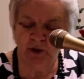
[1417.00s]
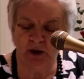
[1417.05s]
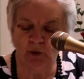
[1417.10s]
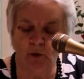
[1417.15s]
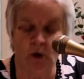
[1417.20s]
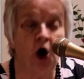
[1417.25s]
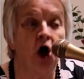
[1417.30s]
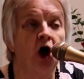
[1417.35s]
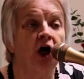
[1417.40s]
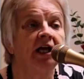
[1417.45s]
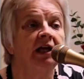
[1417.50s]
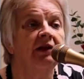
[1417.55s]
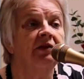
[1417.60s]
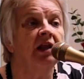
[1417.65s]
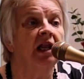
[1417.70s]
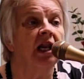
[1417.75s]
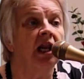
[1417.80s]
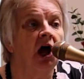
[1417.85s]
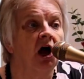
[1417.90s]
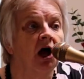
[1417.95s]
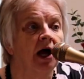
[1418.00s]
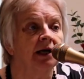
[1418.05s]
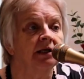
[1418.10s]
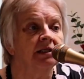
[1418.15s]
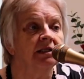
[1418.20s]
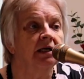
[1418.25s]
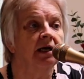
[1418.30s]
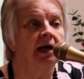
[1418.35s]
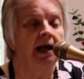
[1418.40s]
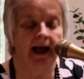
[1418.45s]
we walk in the
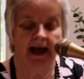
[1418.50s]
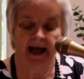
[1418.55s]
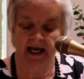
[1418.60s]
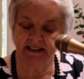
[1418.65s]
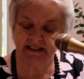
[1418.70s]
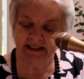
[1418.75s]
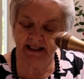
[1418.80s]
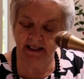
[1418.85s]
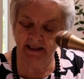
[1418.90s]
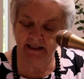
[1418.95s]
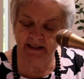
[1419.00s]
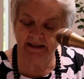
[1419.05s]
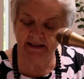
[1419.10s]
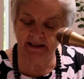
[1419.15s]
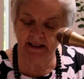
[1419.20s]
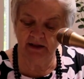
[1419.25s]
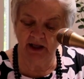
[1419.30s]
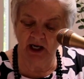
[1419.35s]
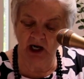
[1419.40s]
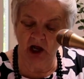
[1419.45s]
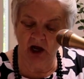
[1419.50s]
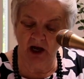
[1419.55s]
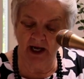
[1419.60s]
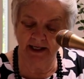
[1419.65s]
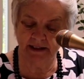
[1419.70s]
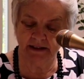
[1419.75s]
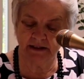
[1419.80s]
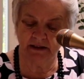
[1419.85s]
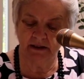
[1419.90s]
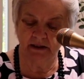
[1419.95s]
light as He is in the
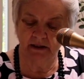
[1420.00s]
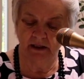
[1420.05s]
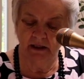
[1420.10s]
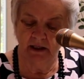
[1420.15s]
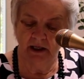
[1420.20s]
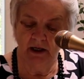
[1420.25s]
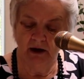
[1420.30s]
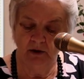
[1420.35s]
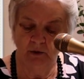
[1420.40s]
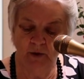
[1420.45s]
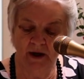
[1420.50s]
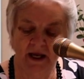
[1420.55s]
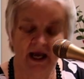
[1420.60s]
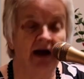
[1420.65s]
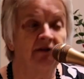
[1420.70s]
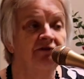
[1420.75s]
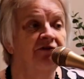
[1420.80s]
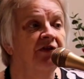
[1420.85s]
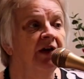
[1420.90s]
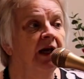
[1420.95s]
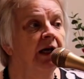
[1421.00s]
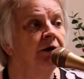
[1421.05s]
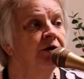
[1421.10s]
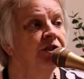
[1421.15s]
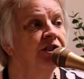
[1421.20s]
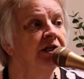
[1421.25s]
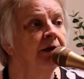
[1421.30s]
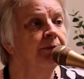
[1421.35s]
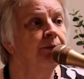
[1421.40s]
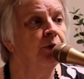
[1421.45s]
light, we have
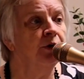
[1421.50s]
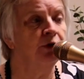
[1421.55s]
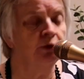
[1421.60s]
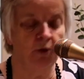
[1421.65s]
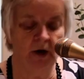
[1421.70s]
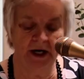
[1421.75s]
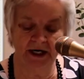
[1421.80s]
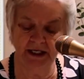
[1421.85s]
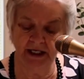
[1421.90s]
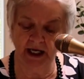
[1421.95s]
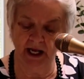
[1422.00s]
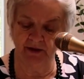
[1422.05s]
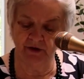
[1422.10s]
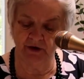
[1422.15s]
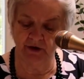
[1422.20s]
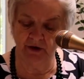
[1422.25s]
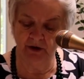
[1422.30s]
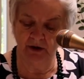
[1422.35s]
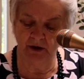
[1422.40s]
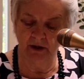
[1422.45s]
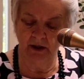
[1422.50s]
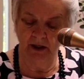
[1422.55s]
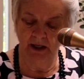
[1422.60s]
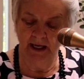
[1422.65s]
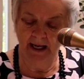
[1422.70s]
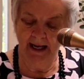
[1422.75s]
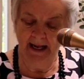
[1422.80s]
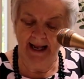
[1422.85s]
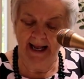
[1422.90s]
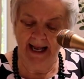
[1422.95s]
fellowship with one another,
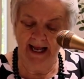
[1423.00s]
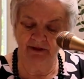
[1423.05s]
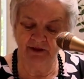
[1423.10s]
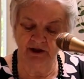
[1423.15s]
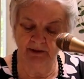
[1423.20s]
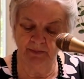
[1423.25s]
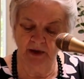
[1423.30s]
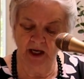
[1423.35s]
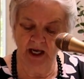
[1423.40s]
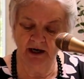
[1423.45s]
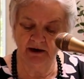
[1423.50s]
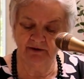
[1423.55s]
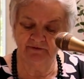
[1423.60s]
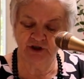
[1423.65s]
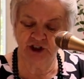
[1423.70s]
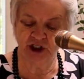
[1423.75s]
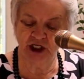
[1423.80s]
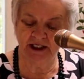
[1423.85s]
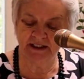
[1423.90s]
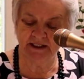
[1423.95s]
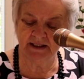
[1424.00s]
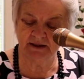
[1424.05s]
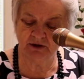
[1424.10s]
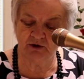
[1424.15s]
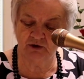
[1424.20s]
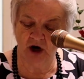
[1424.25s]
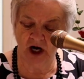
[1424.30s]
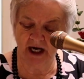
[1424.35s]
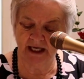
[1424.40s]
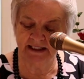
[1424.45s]
and the blood of Jesus
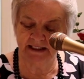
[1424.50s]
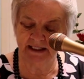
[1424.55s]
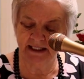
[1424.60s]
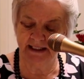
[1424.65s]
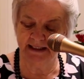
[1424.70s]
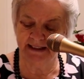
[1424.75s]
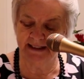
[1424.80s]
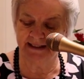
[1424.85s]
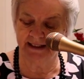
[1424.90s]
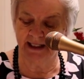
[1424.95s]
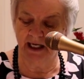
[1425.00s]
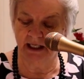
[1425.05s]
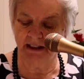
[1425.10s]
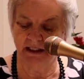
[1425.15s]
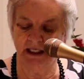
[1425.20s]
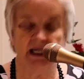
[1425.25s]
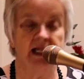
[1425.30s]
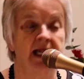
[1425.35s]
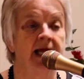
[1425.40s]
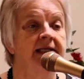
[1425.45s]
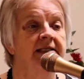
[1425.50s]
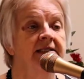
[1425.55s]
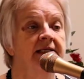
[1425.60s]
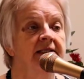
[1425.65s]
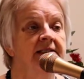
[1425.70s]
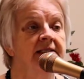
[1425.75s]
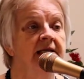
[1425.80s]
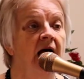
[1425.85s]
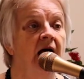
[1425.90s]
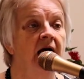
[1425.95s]
Christ, His Son,
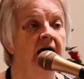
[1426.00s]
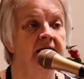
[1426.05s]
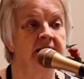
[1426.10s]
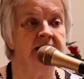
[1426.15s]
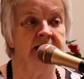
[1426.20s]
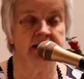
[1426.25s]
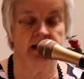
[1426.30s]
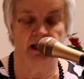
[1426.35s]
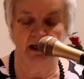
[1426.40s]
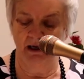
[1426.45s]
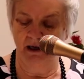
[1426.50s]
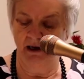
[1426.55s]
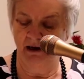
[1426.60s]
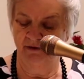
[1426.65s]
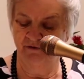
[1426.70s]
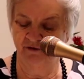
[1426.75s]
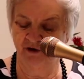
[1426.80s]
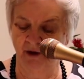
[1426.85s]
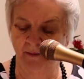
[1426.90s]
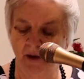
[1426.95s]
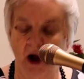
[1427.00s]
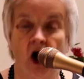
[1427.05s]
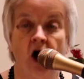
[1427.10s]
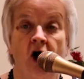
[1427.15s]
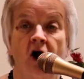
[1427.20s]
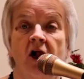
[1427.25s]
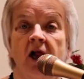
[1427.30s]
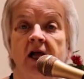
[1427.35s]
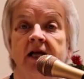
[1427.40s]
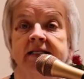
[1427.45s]
cleanses us from
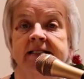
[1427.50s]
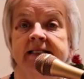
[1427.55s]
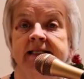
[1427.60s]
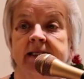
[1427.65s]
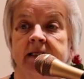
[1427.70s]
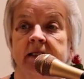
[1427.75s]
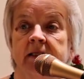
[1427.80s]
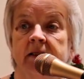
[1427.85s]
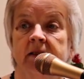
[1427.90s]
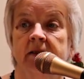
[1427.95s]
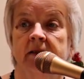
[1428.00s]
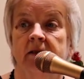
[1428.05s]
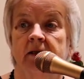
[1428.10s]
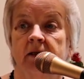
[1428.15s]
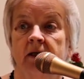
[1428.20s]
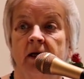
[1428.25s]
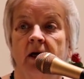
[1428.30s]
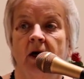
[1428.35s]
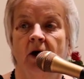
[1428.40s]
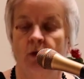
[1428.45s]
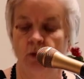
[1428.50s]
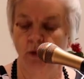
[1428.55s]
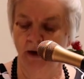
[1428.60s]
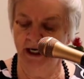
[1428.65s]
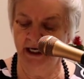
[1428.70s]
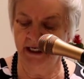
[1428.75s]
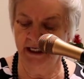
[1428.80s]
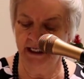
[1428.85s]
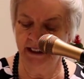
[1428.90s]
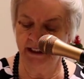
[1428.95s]
all sin.
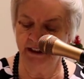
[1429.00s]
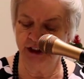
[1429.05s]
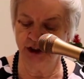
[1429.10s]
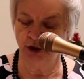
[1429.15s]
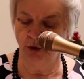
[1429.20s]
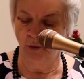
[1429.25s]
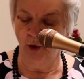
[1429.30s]
We need to